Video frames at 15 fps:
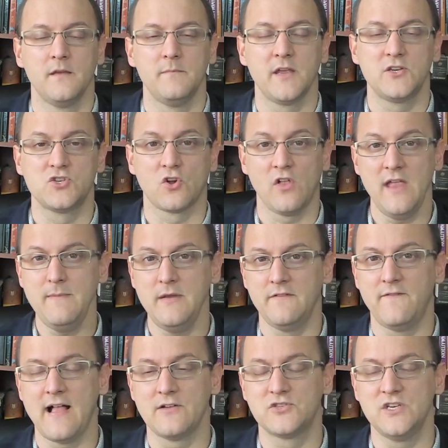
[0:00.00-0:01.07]
Because you're claiming to
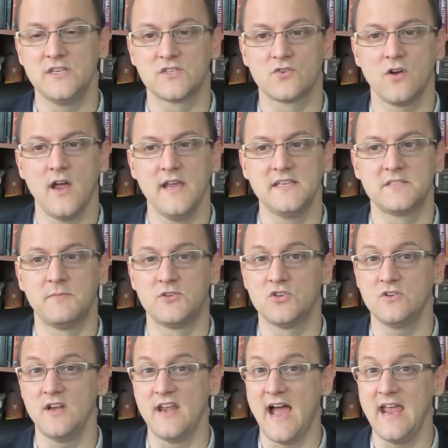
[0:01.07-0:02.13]
follow Jesus Christ, but
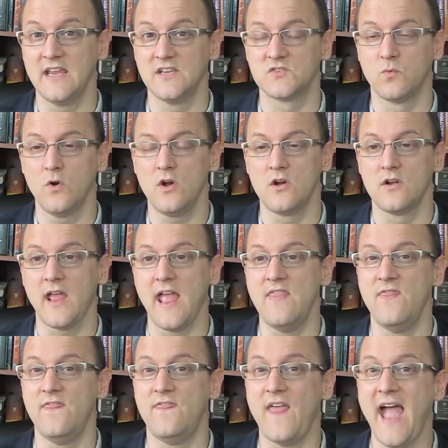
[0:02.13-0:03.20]
you're denying his word.
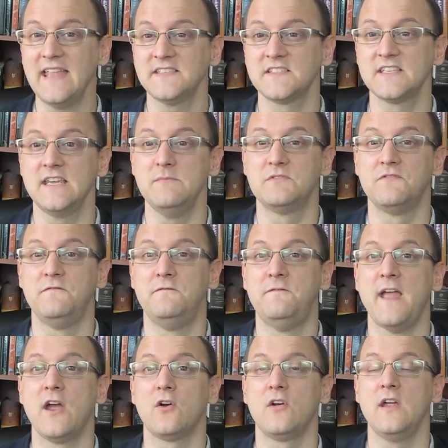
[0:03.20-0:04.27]
And that seems
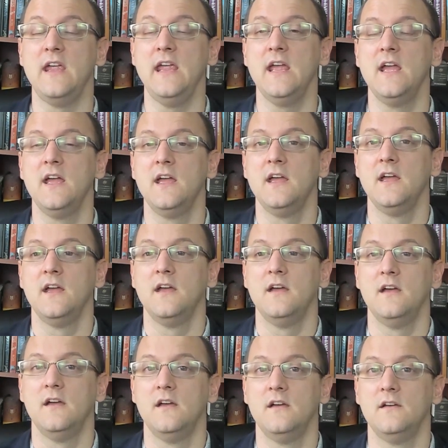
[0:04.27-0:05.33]
very,
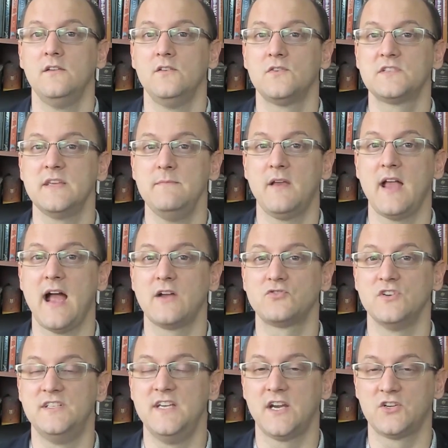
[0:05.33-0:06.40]
those seem
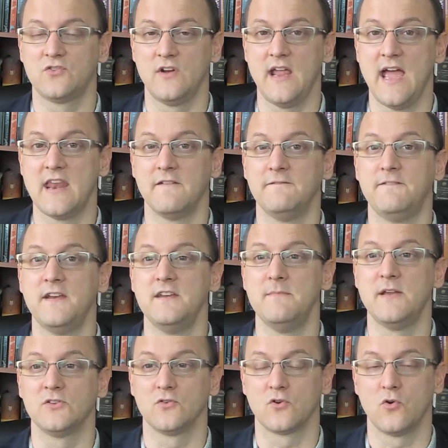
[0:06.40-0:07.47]
contradictory at a
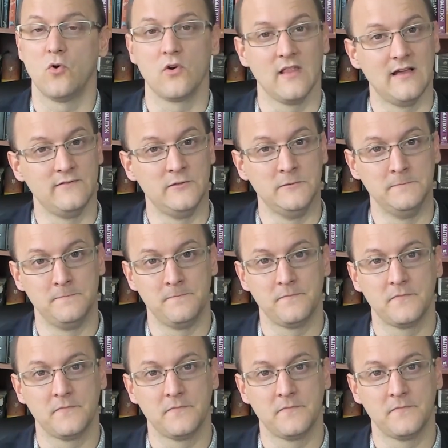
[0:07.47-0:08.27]
fundamental or core level.